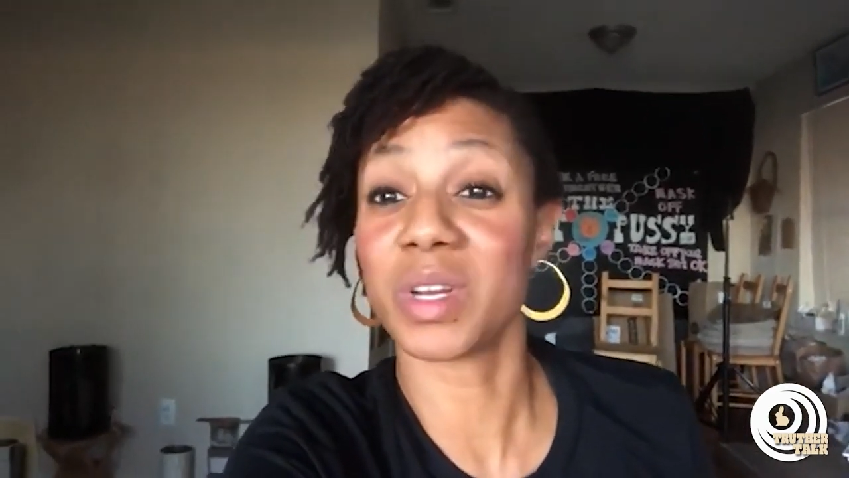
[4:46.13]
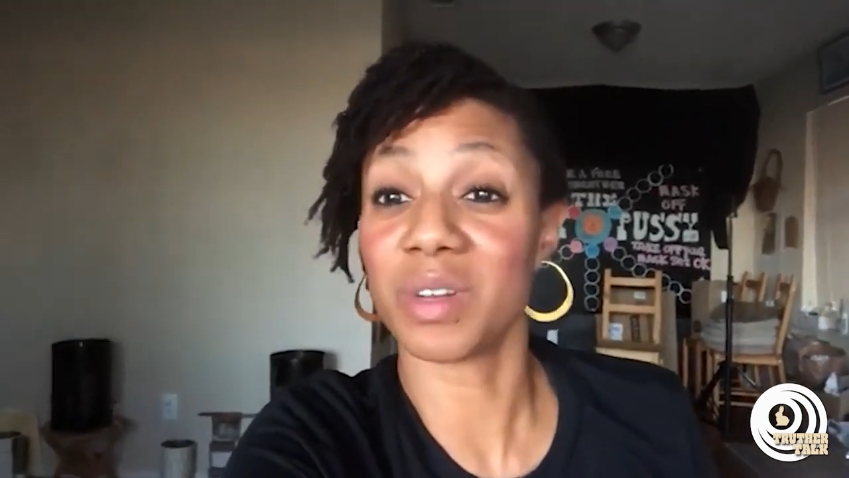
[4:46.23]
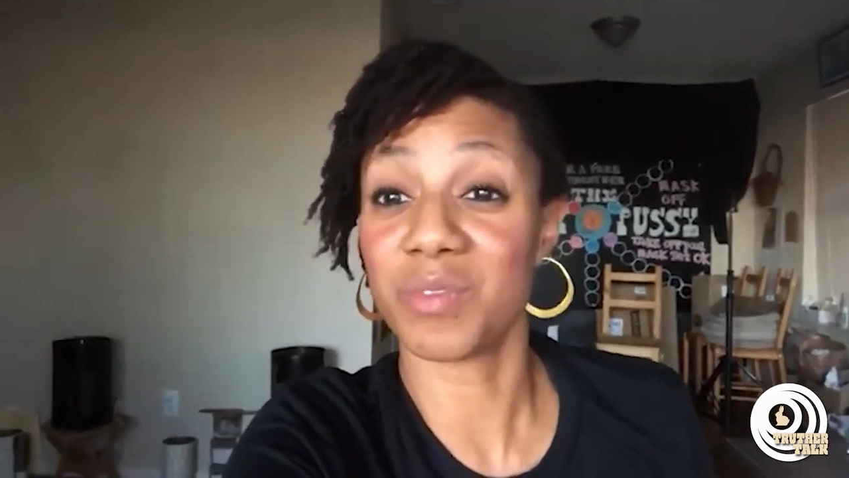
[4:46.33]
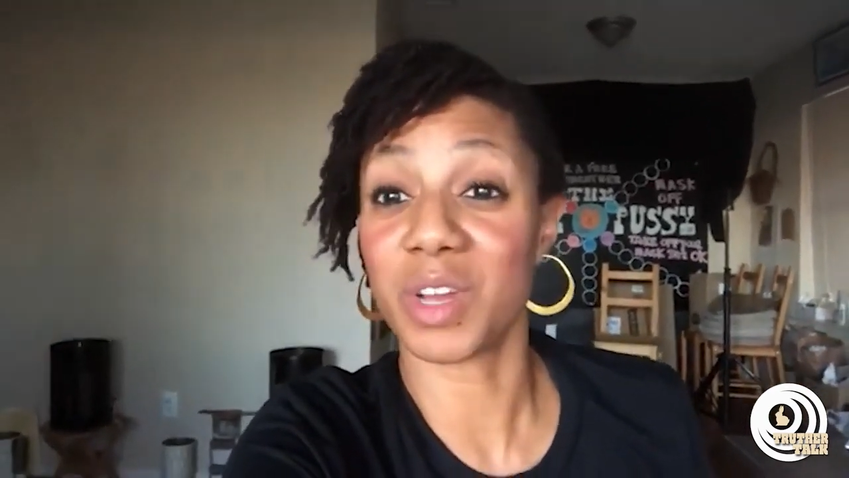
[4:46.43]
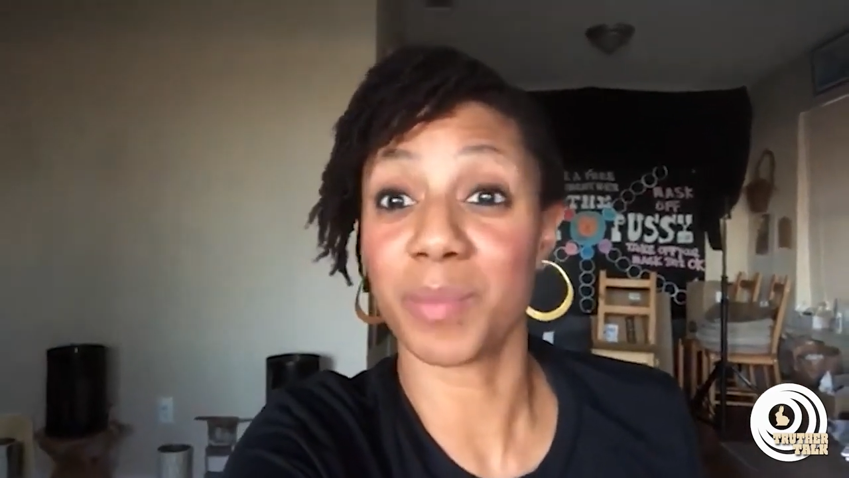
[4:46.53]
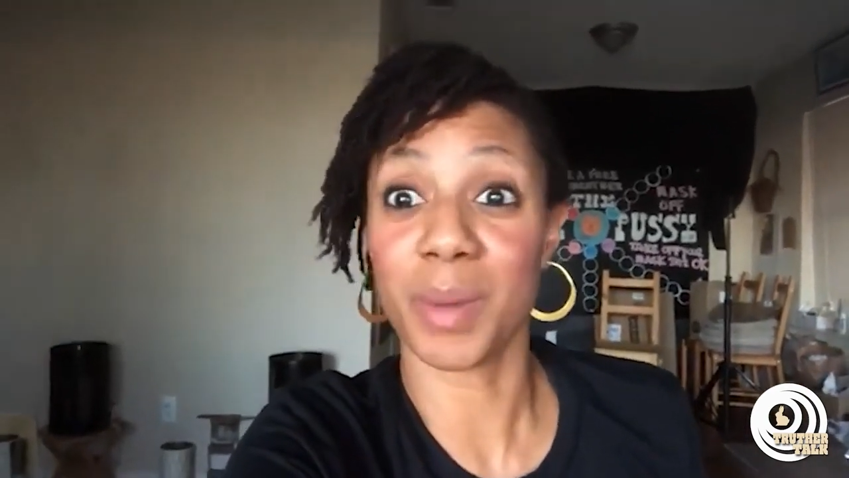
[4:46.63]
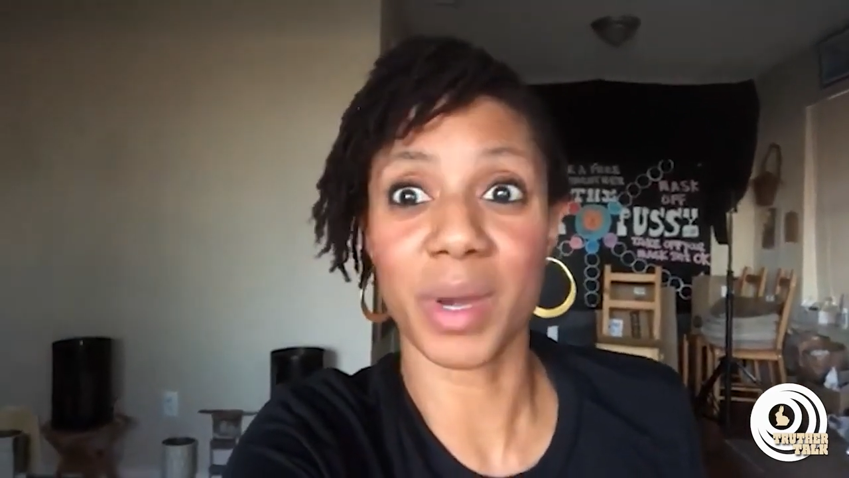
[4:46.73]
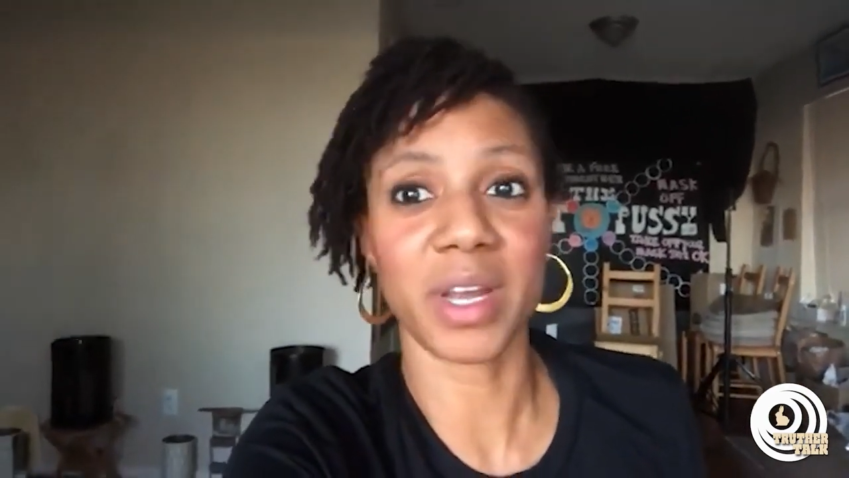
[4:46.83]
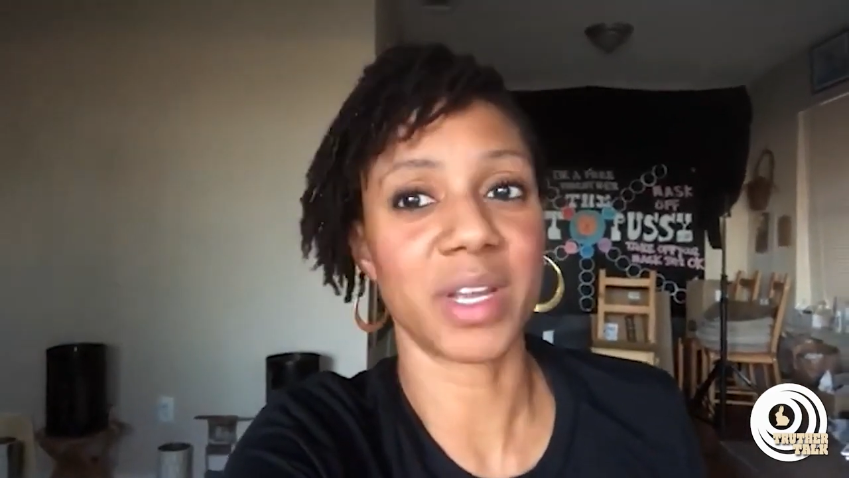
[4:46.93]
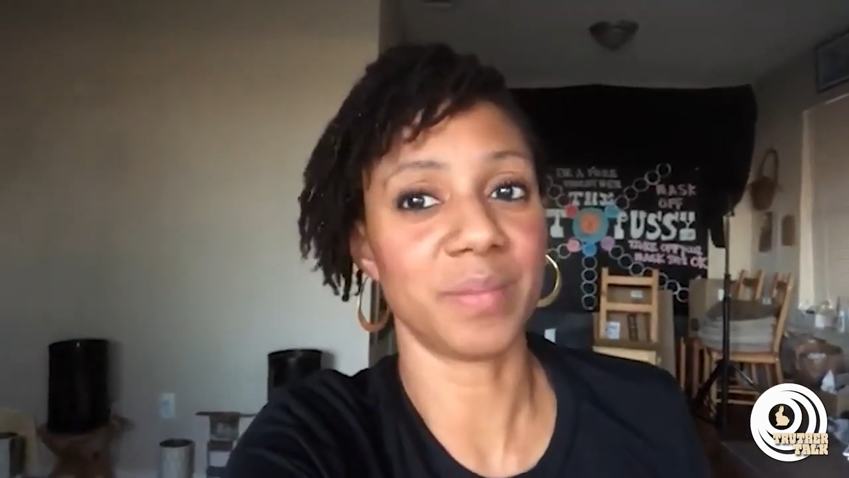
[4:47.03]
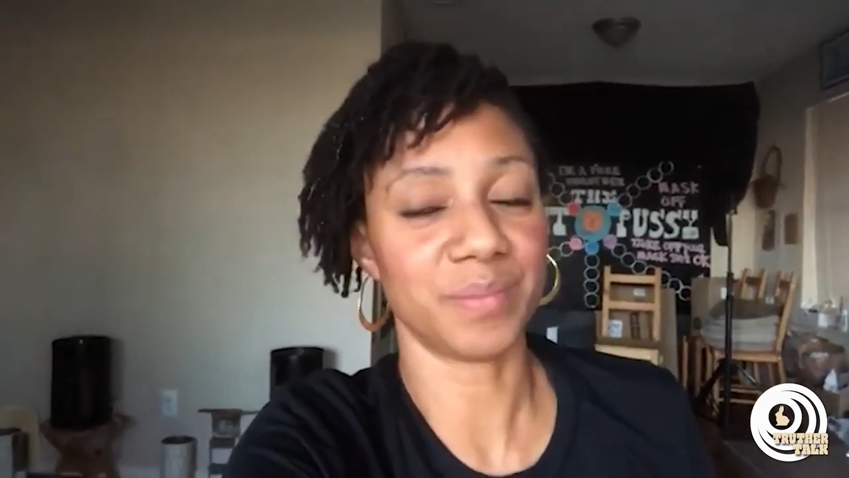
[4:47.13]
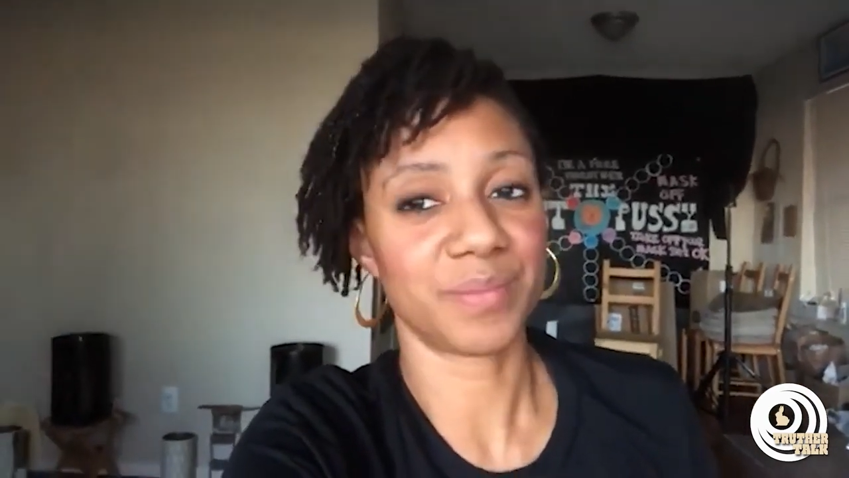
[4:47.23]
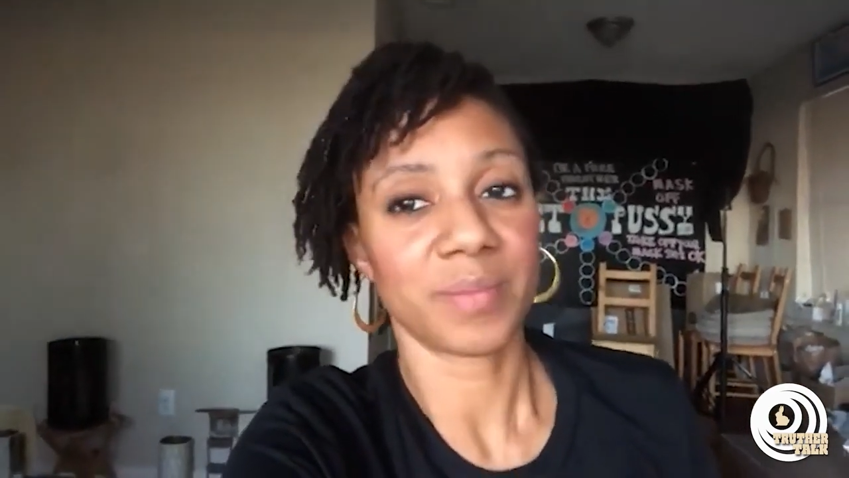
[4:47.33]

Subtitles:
would it affect my body?